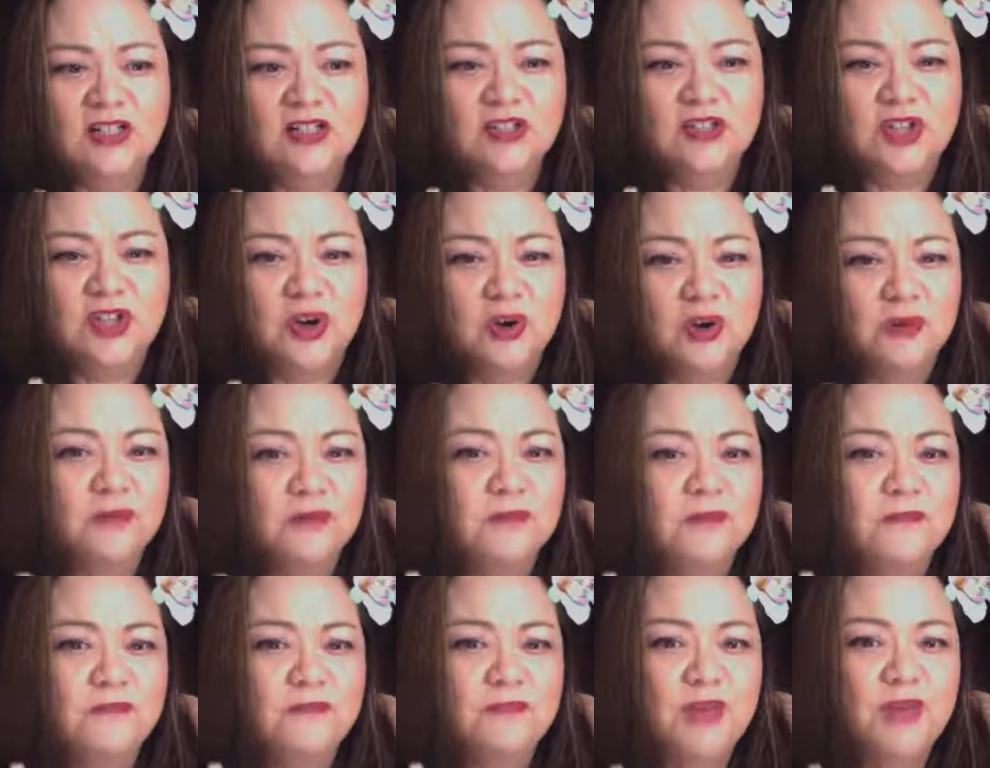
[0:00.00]
don't
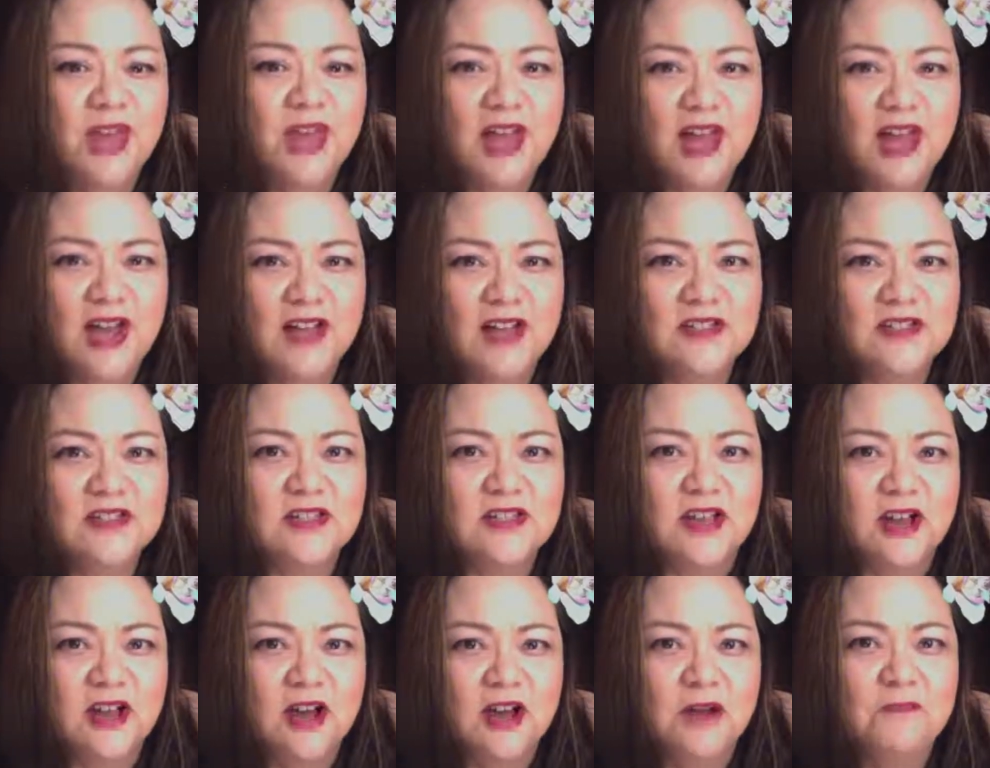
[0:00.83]

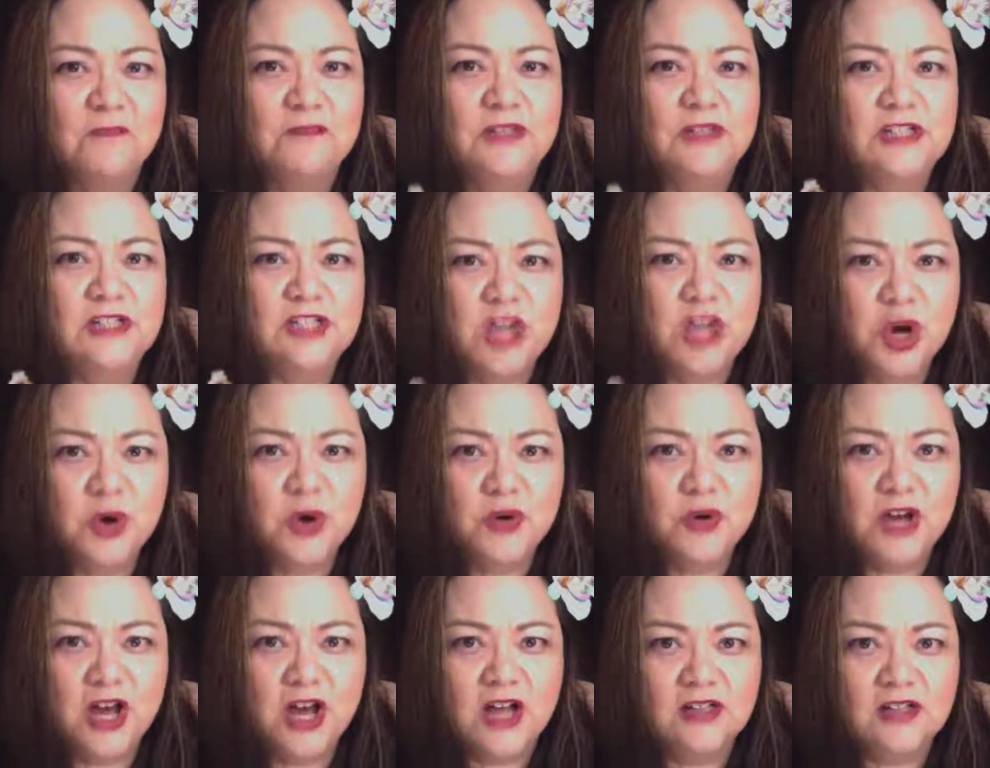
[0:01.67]
pass up the
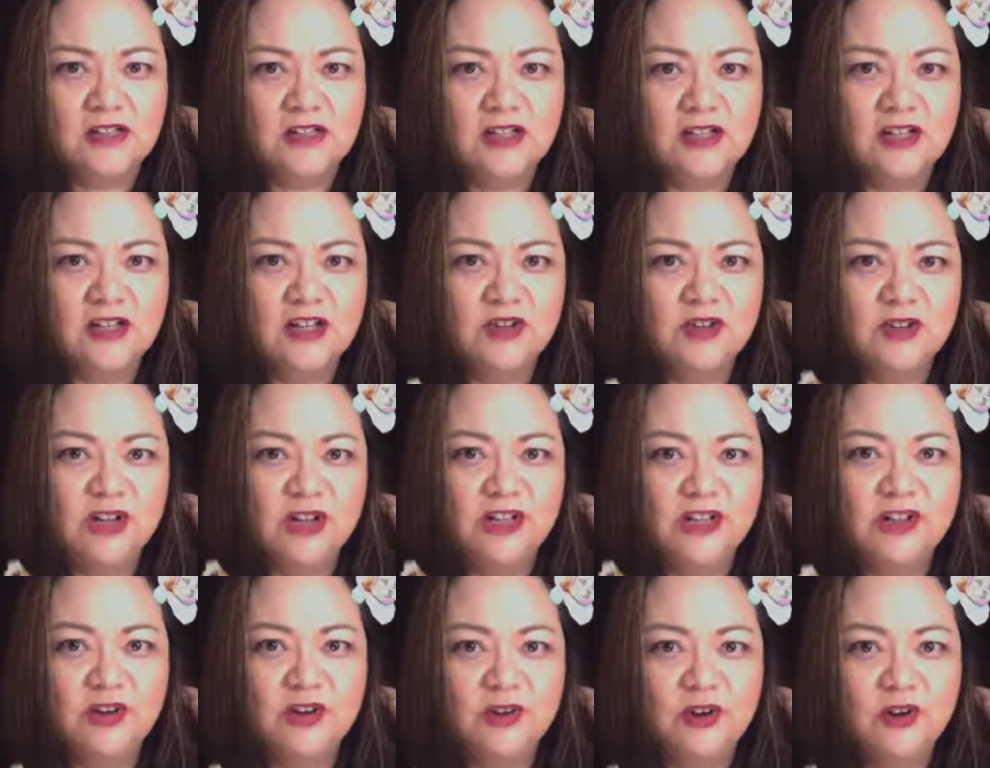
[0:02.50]
donut. You can
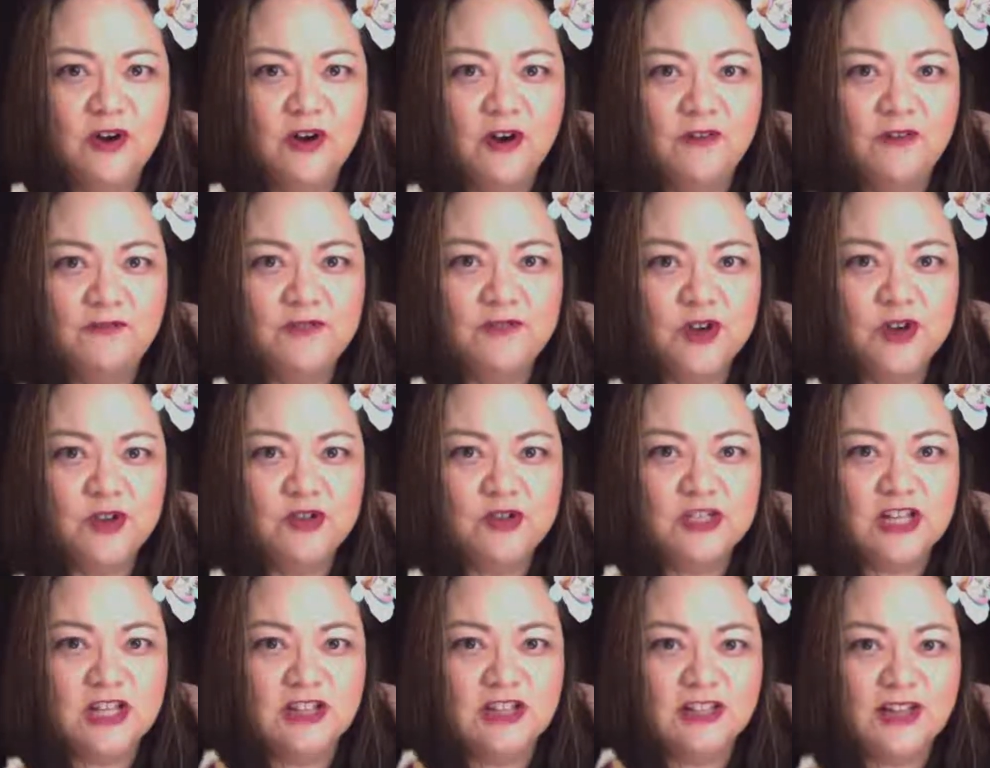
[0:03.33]
go to Whole
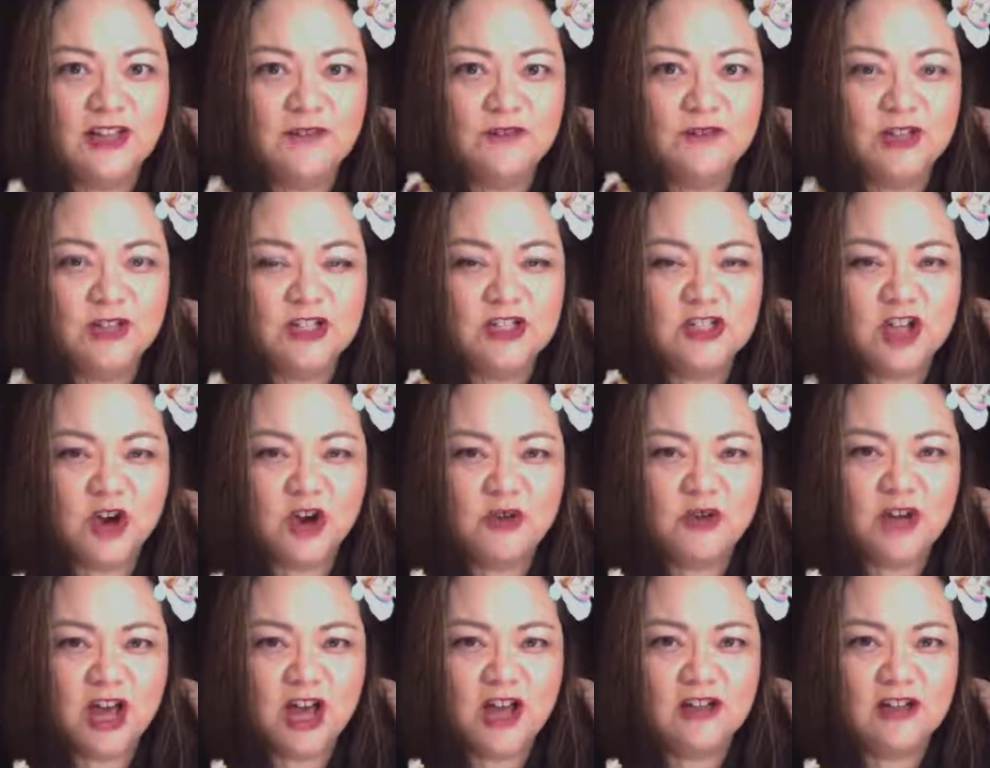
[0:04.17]
Foods and leave with a
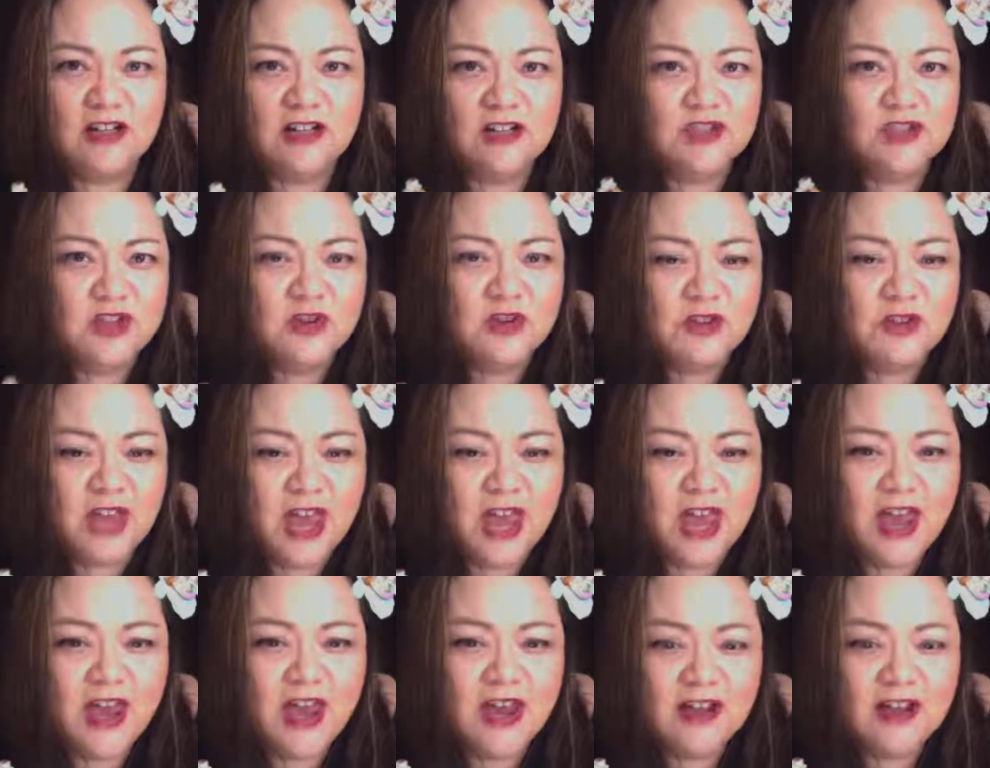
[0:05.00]
donut. It's
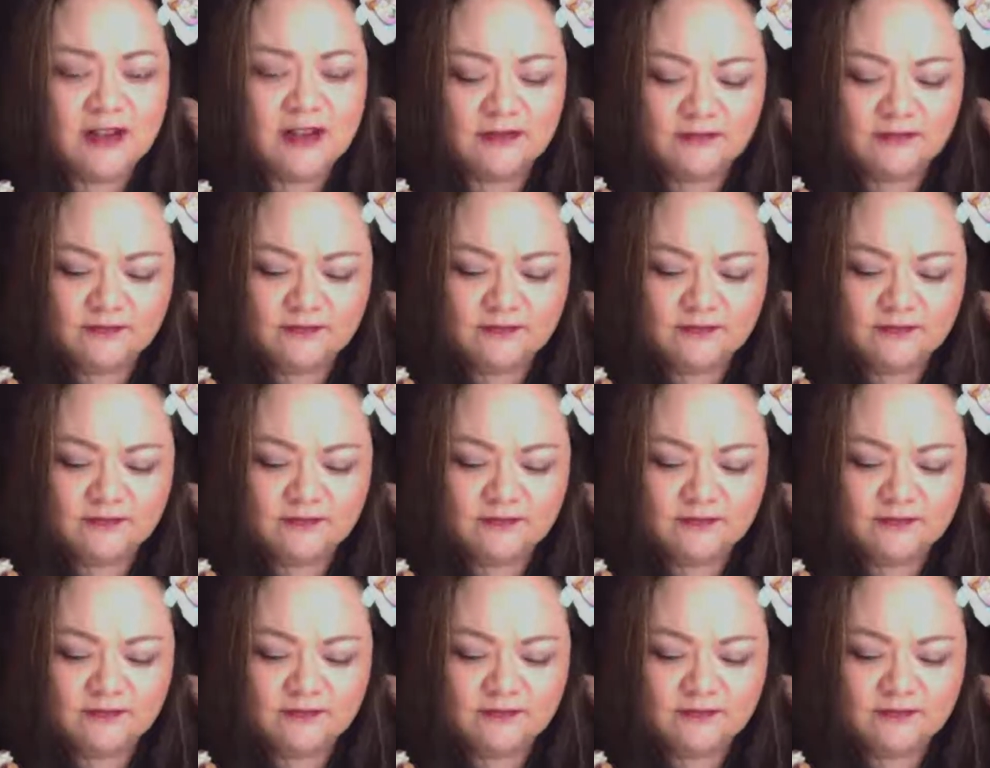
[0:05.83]
okay.